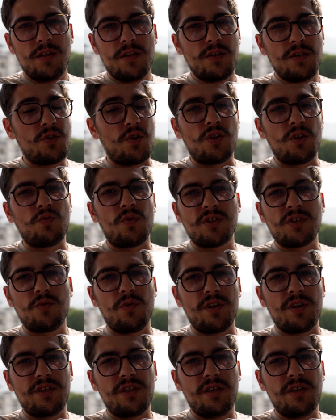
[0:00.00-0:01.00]
So it was
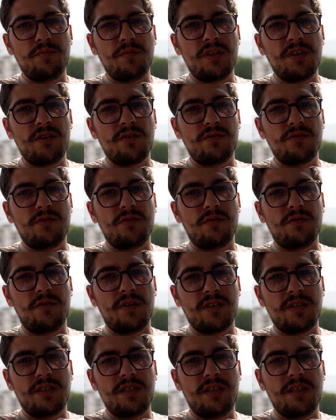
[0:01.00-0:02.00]
crashing because the
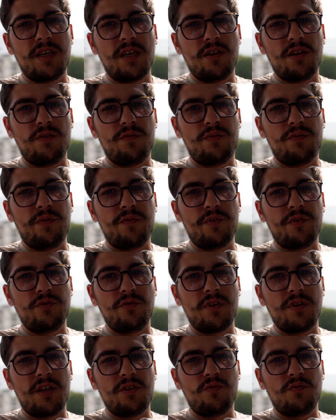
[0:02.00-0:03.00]
SDK of
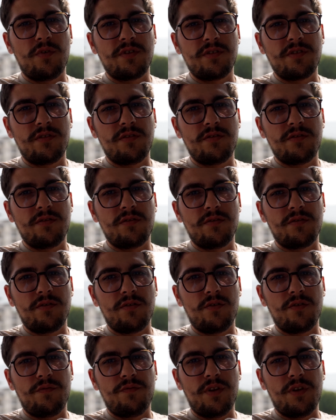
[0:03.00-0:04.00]
revenue cat wasn't
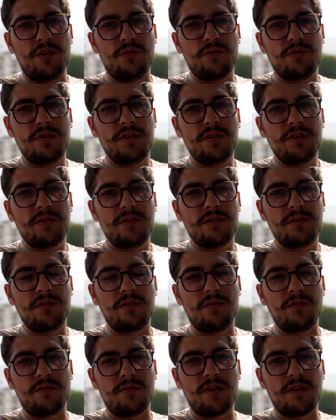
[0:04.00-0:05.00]
configured.
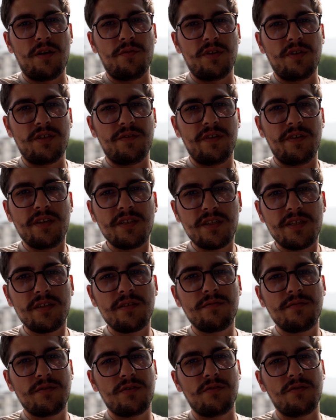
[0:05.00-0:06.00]
So now it's
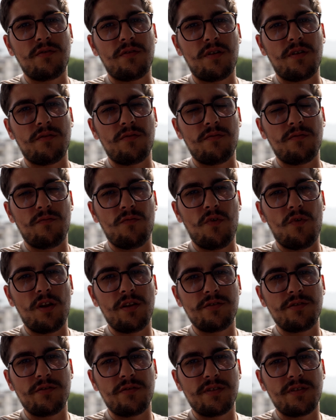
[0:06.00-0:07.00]
fixed. So
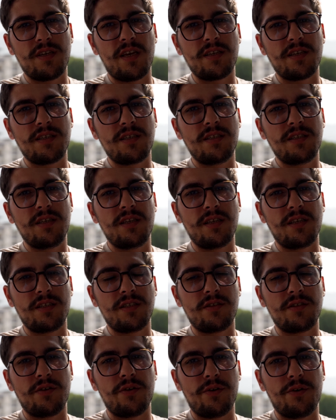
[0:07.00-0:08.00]
while the CI/CD
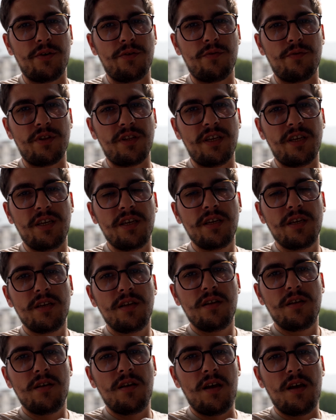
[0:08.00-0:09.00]
is running,
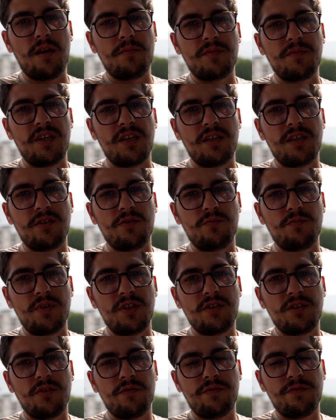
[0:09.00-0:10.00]
I'm taking a
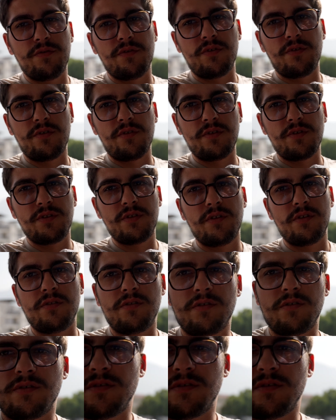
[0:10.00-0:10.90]
bit of sun